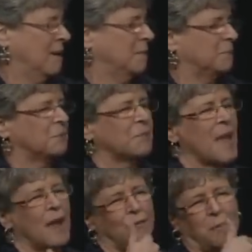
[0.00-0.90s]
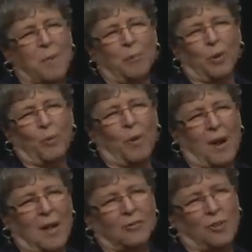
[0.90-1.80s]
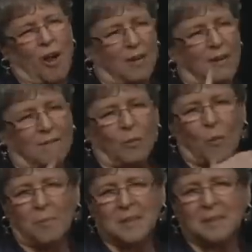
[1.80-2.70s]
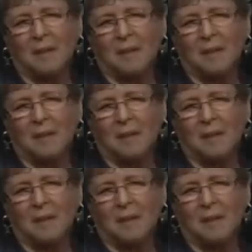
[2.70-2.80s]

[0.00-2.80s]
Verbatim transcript: future possibilities for deaf women.